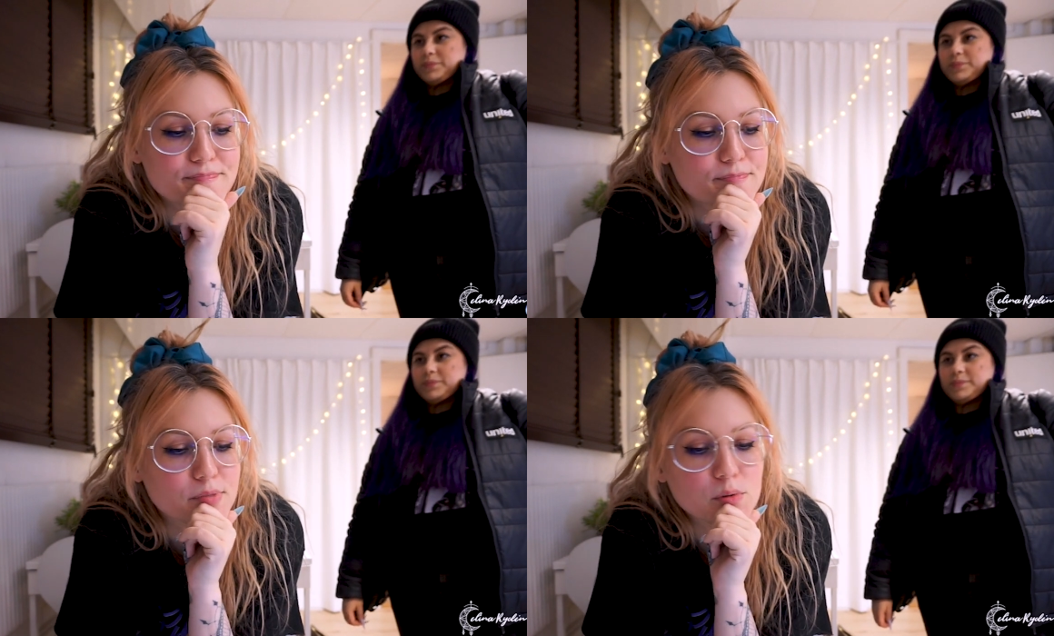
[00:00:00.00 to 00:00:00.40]

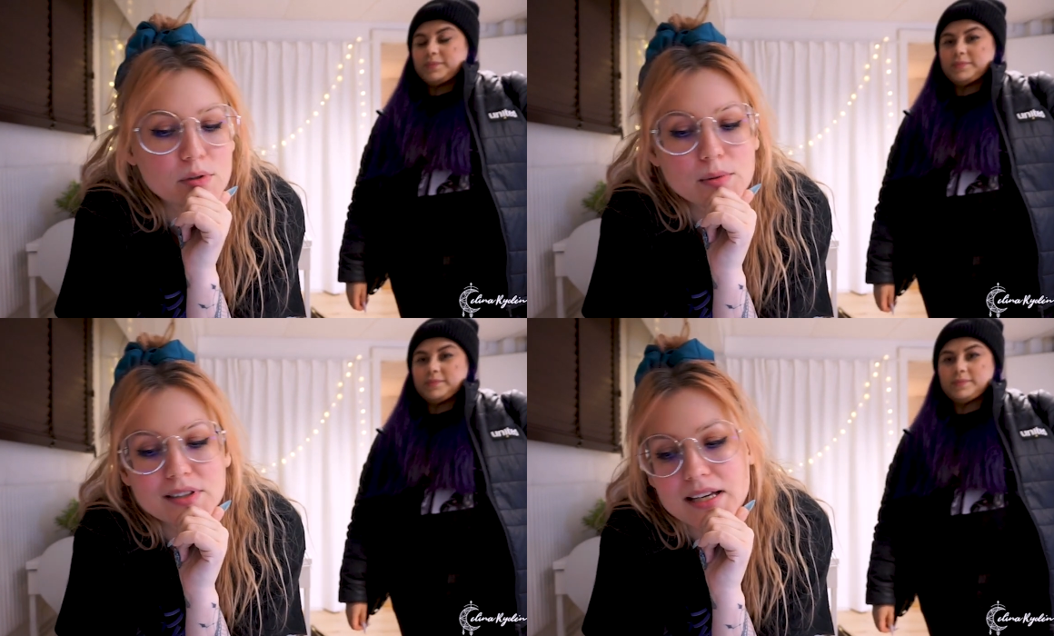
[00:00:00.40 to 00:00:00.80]
Speaker 1: But we
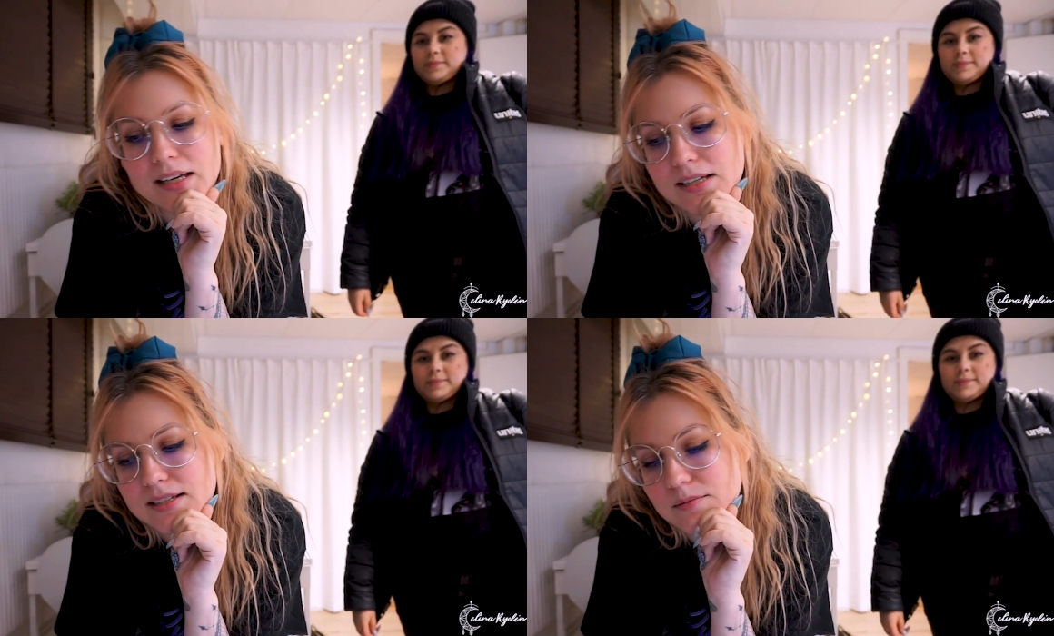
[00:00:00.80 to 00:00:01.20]
will take it
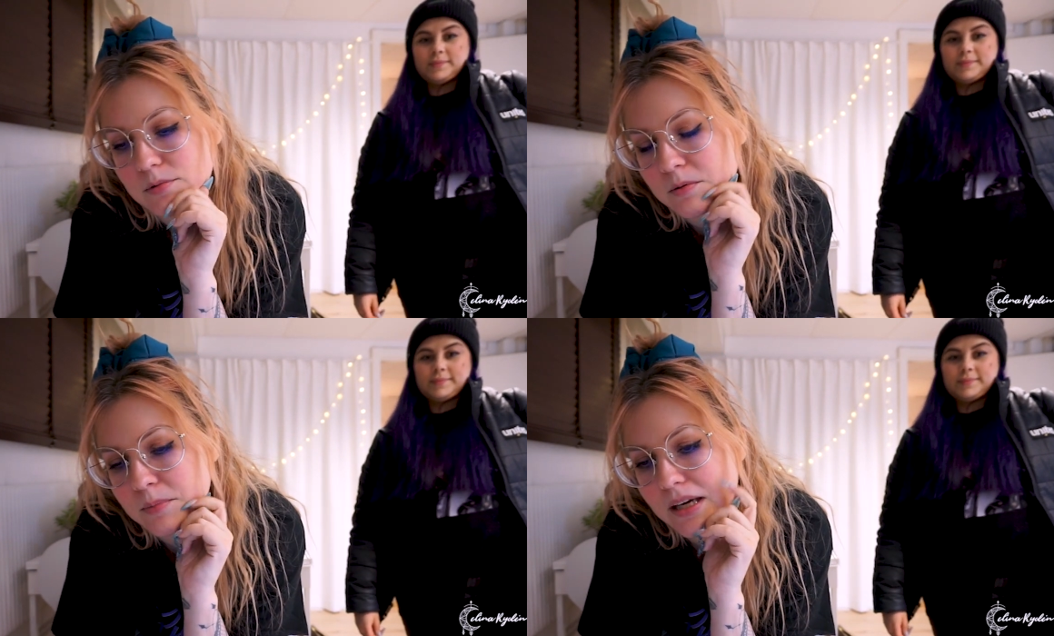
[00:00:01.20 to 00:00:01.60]
easy. We
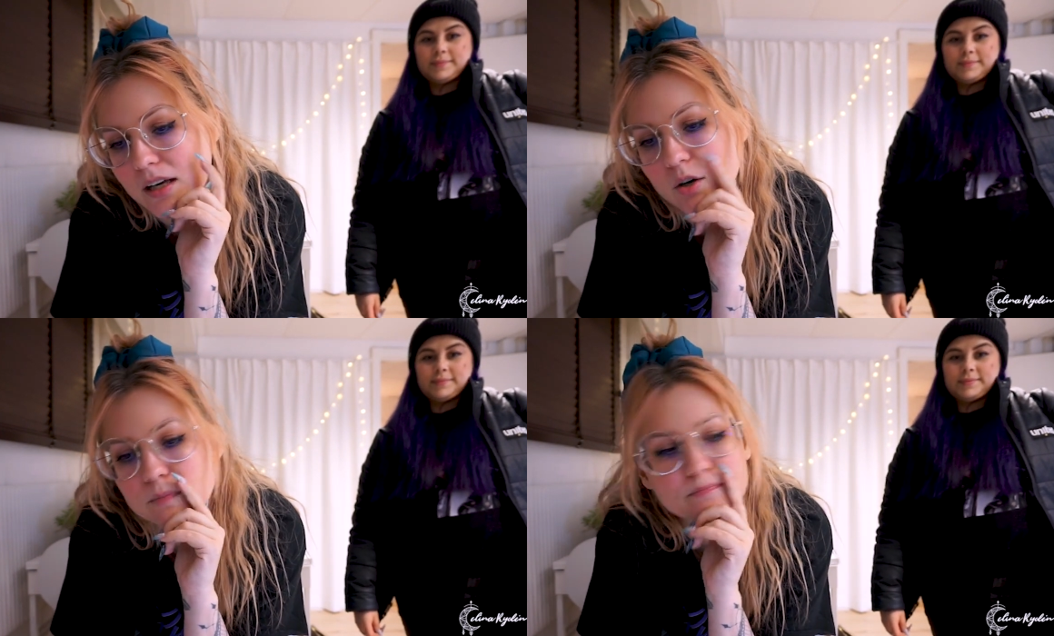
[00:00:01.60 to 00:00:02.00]
will be at
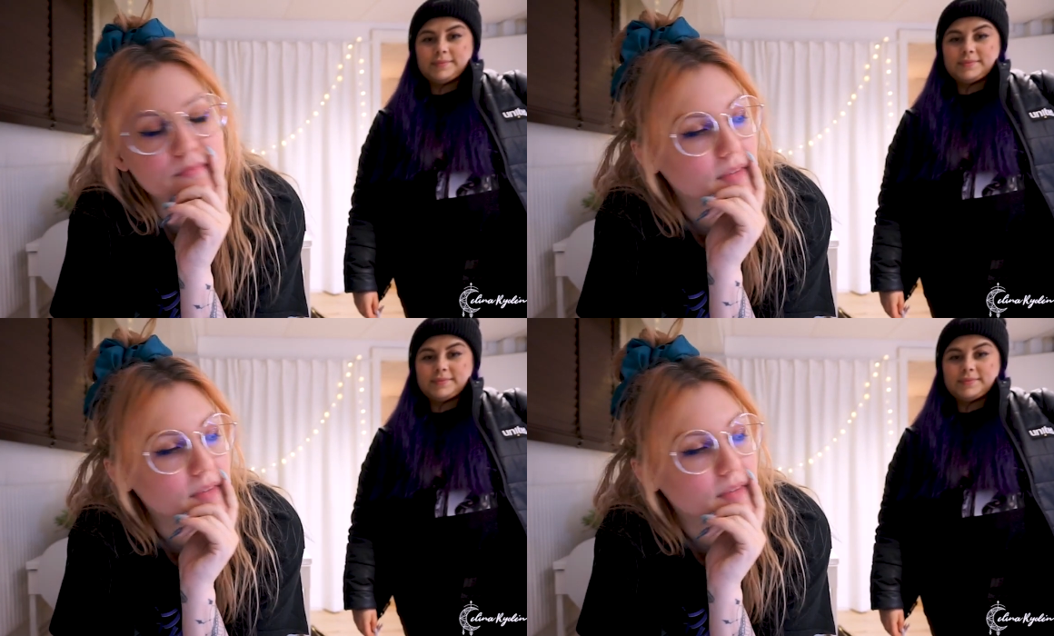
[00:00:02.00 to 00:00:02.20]
home,